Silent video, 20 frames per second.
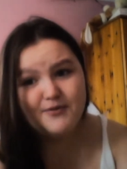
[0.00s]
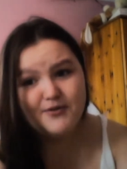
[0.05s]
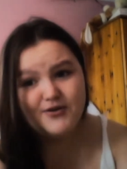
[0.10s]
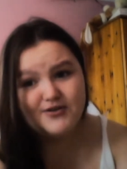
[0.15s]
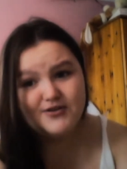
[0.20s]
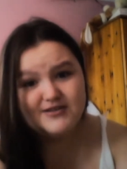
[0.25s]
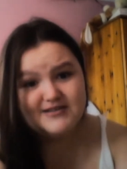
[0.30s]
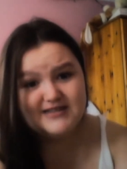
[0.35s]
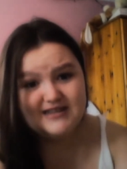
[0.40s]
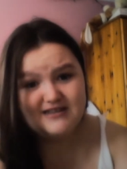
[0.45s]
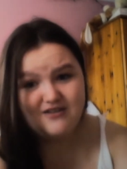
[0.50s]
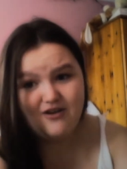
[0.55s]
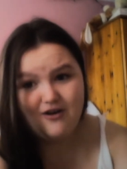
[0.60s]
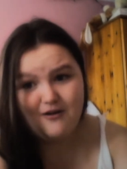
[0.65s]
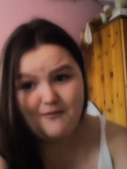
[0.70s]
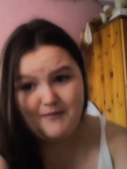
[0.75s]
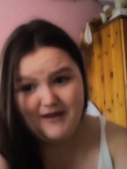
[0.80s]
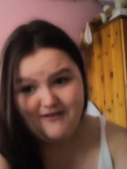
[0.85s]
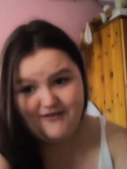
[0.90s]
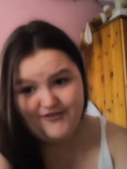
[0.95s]
but it did
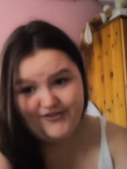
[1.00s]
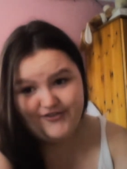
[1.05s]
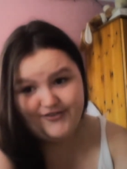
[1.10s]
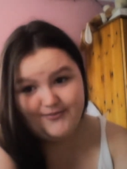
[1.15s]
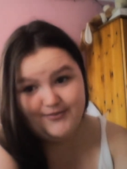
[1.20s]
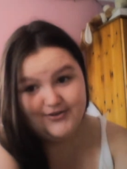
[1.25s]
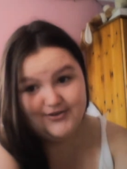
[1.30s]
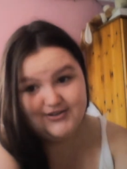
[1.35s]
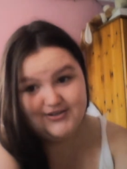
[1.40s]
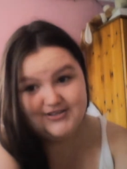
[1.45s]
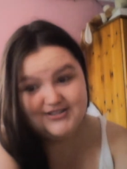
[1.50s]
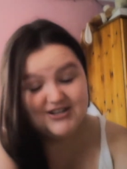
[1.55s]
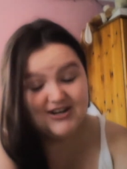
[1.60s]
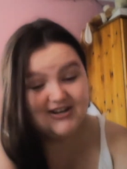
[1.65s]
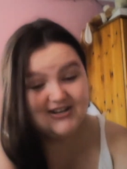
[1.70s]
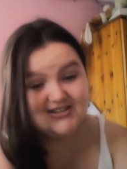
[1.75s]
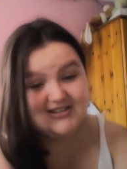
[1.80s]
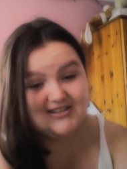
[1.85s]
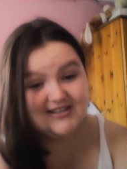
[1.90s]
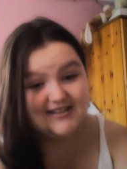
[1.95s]
not appear on the boys'
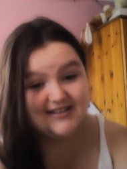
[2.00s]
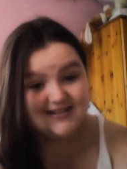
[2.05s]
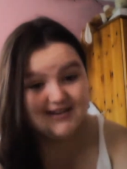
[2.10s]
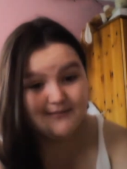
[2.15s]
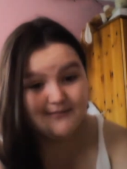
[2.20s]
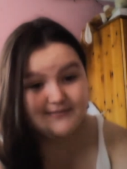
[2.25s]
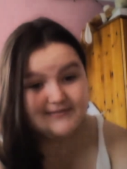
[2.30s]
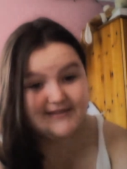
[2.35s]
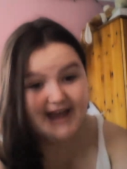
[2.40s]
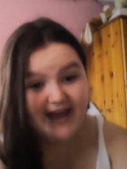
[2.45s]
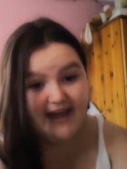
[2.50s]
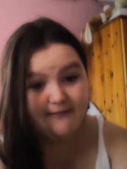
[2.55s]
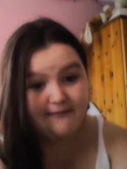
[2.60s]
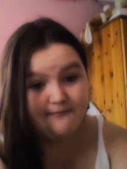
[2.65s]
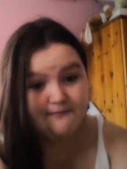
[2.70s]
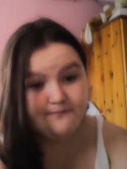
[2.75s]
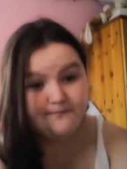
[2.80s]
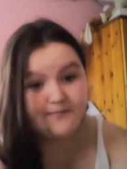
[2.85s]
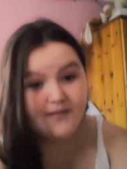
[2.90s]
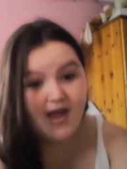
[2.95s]
chart in the top 10.